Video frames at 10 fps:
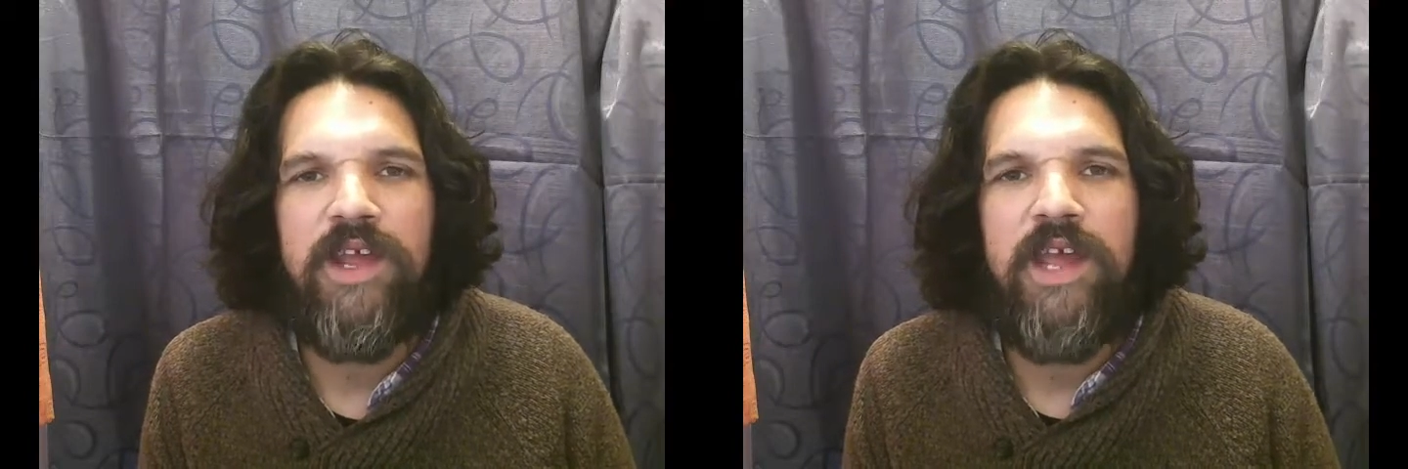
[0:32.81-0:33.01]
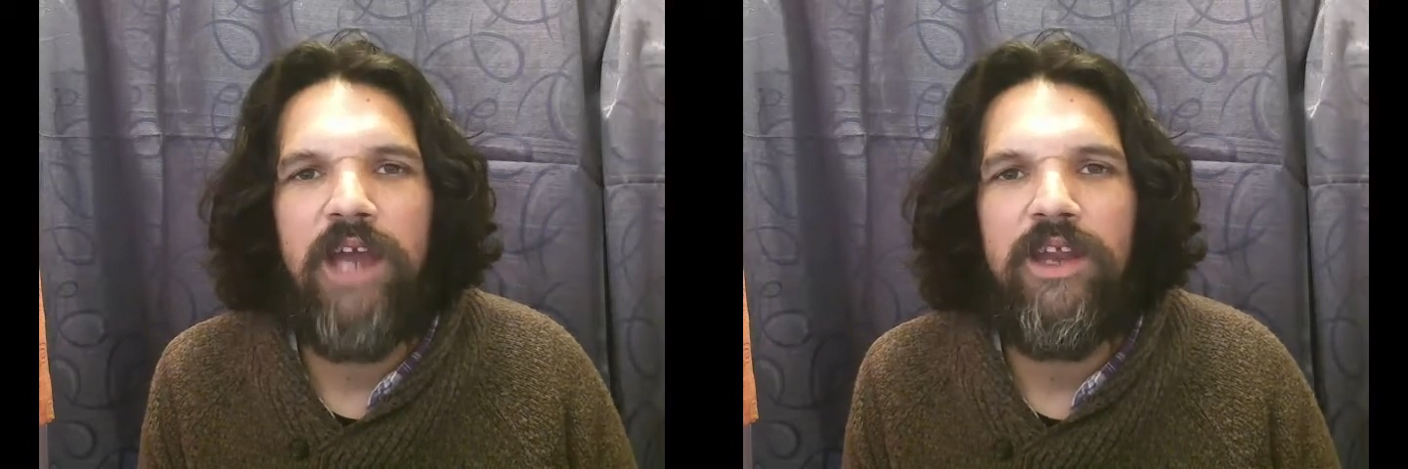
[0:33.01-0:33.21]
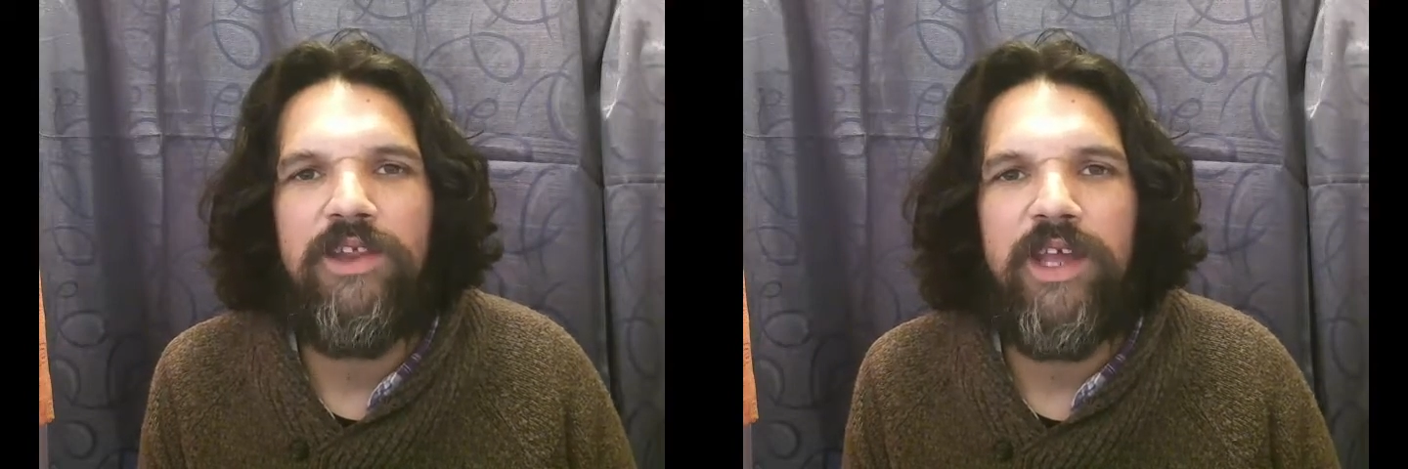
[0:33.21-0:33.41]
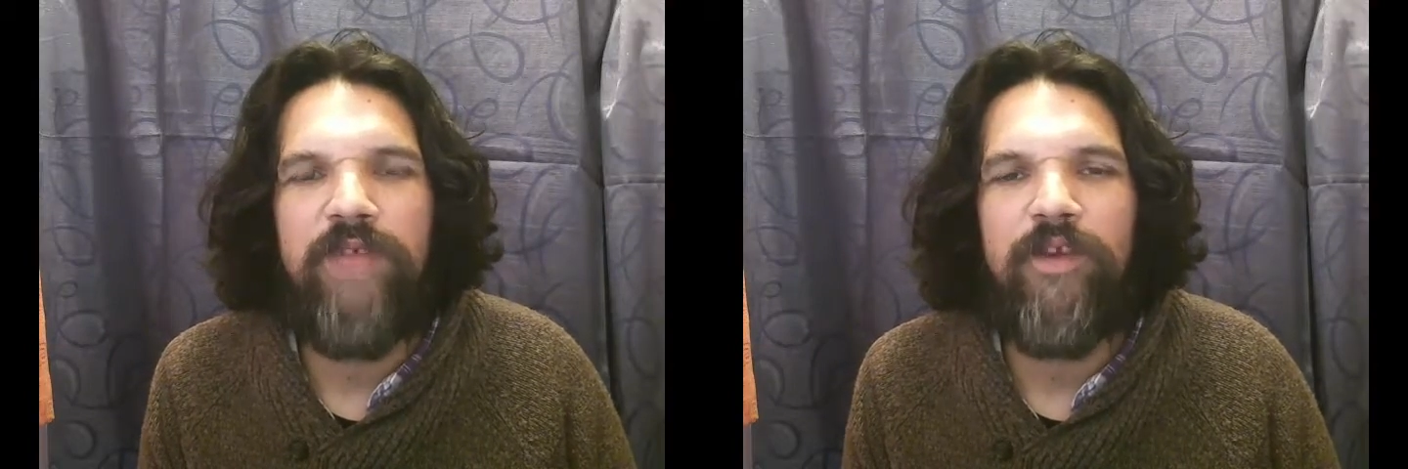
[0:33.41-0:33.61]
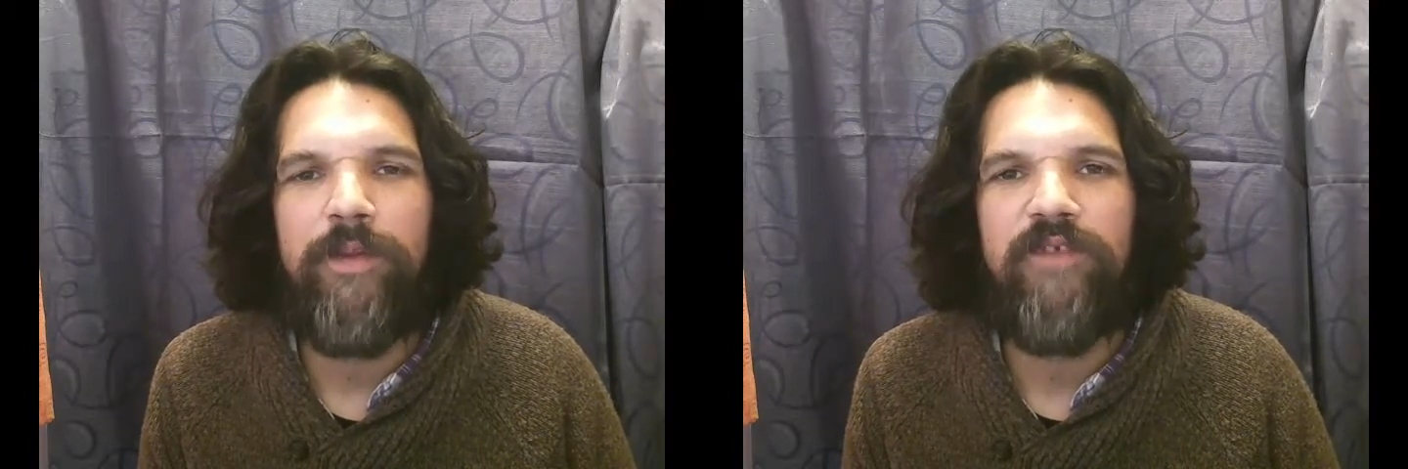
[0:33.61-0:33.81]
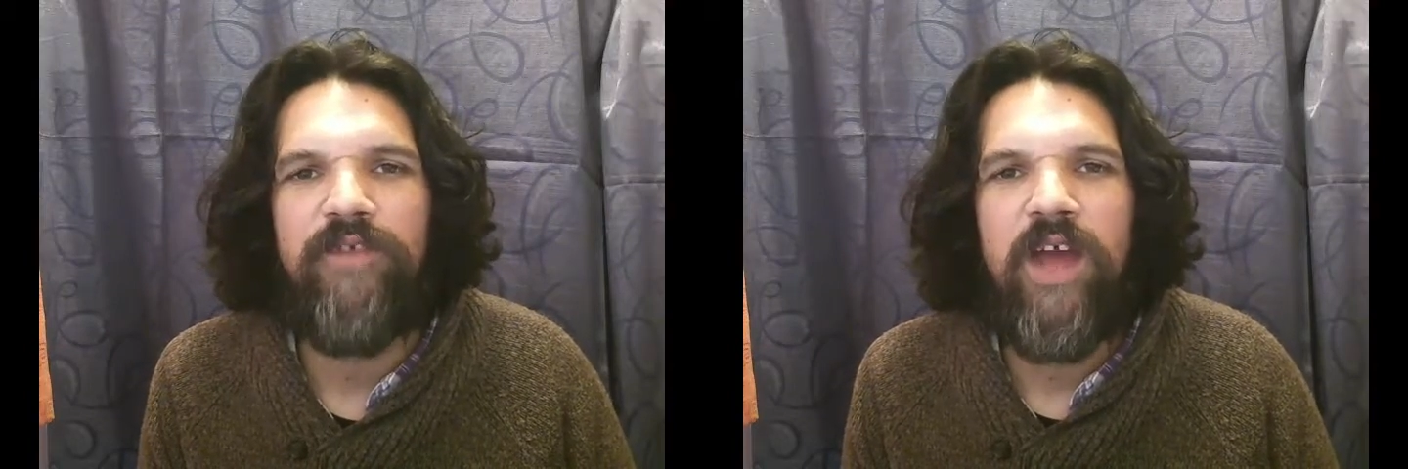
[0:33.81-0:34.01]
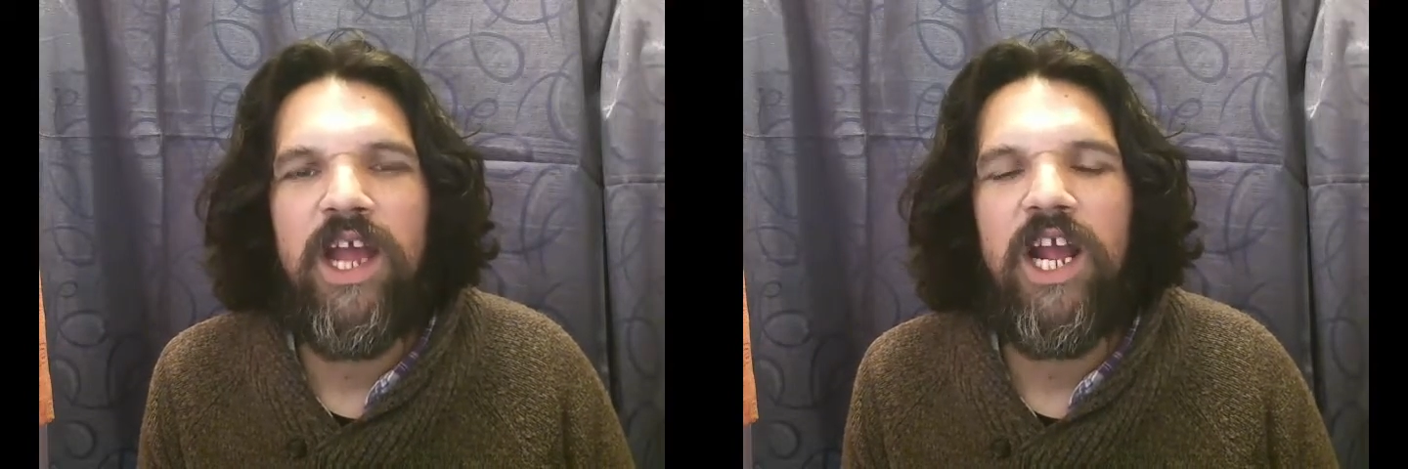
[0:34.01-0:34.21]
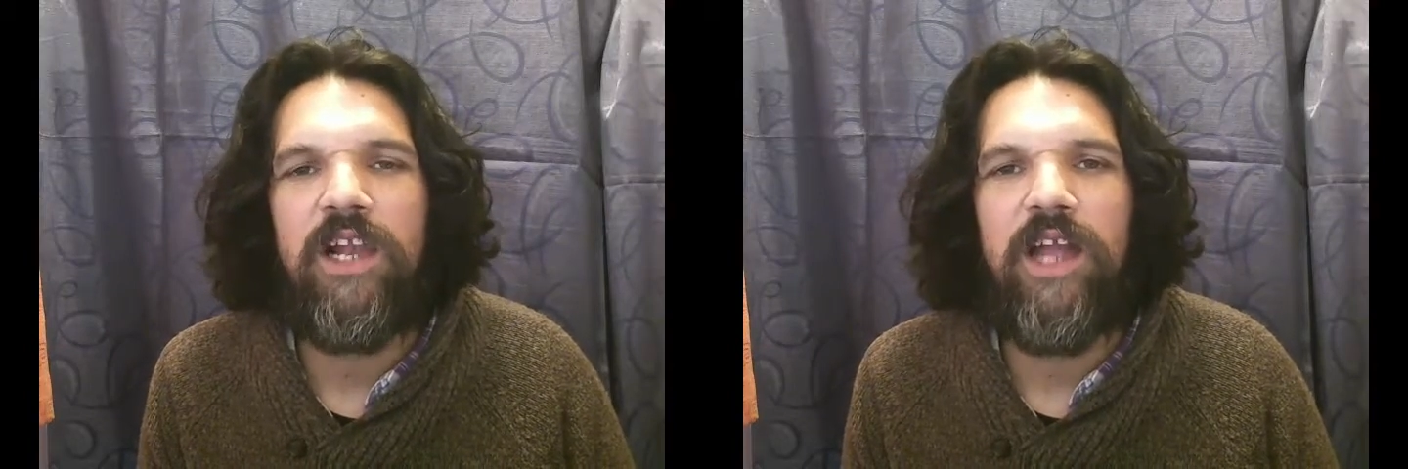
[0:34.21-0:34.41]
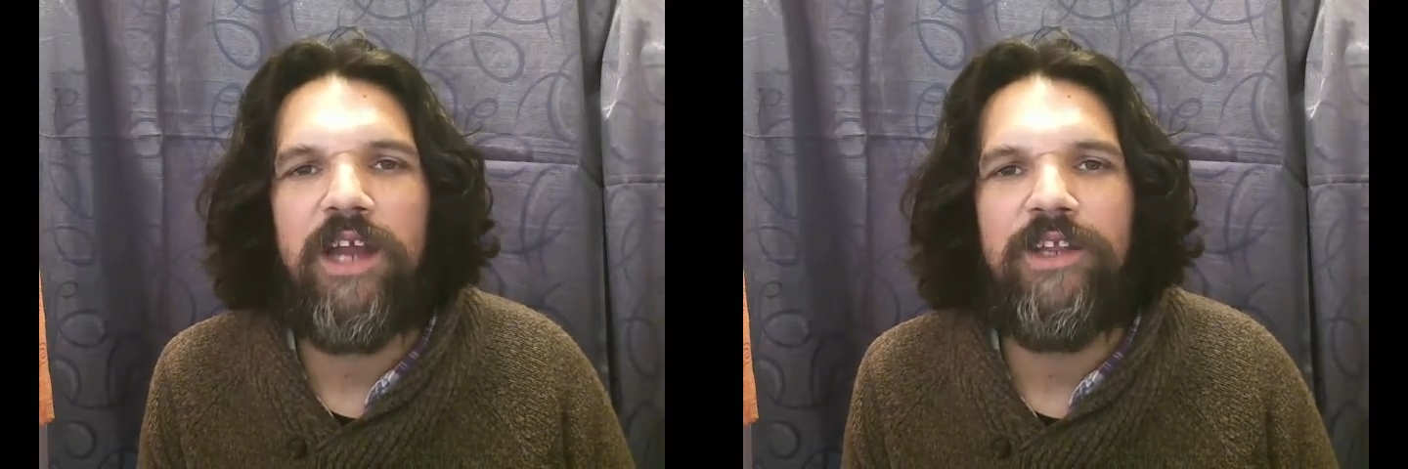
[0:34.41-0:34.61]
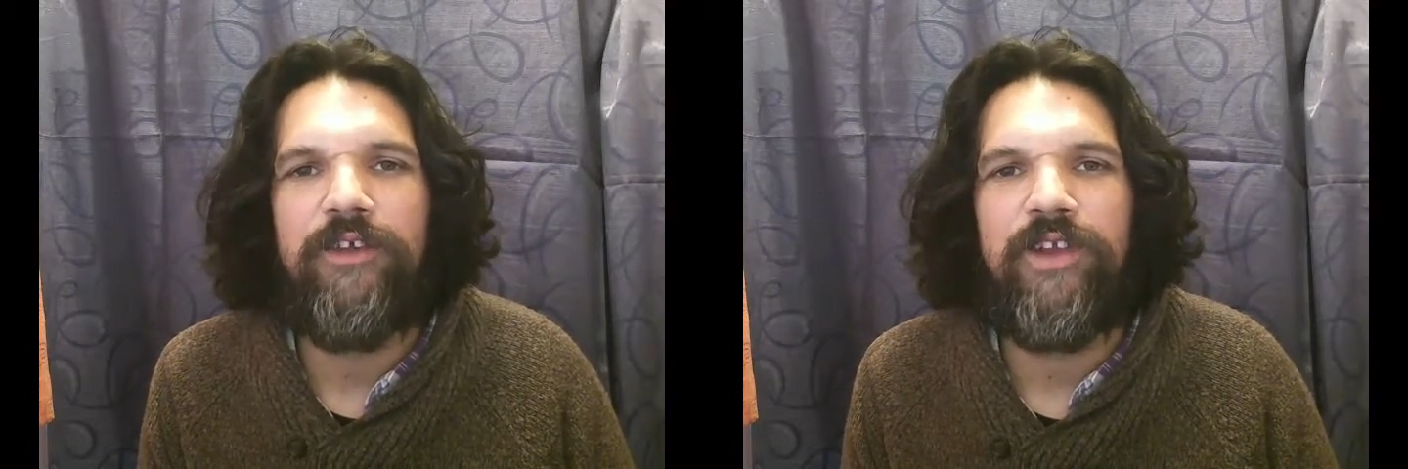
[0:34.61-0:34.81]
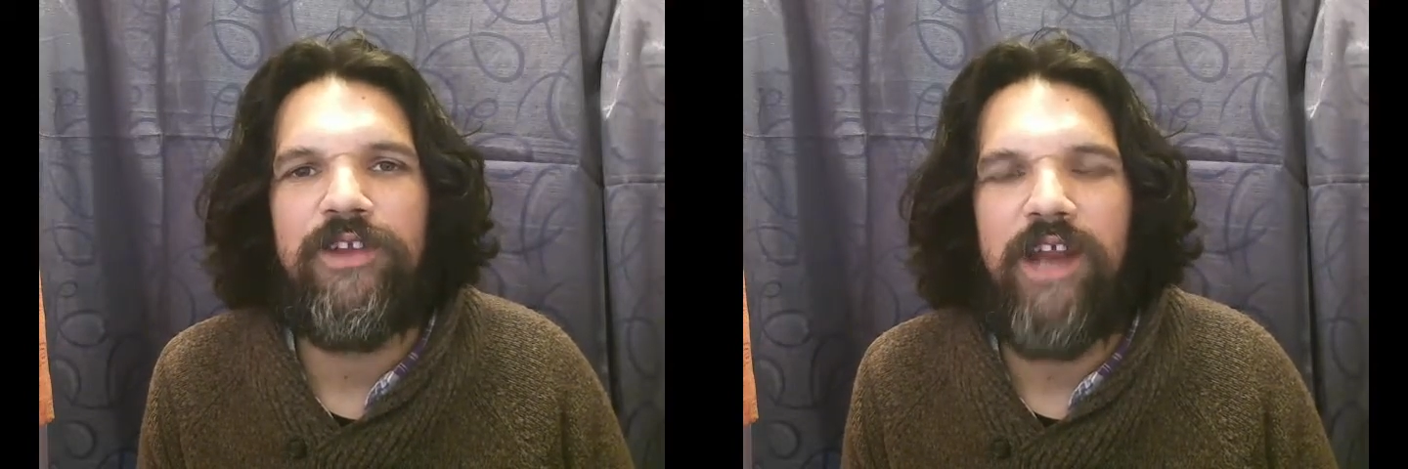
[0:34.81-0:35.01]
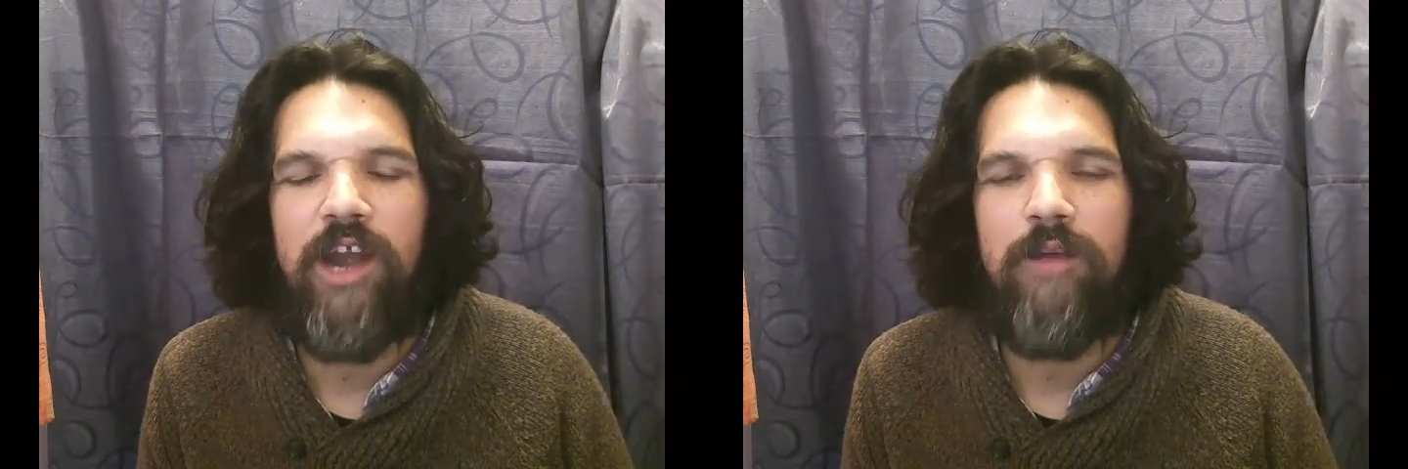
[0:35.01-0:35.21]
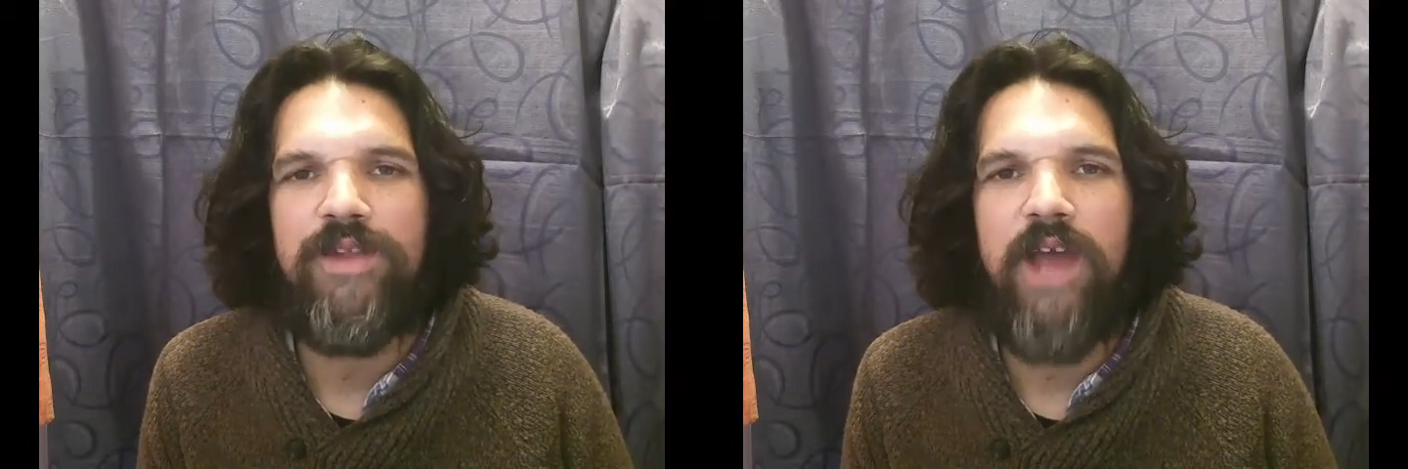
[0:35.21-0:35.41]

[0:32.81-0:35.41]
and it's time for a bit of clarity on the terms.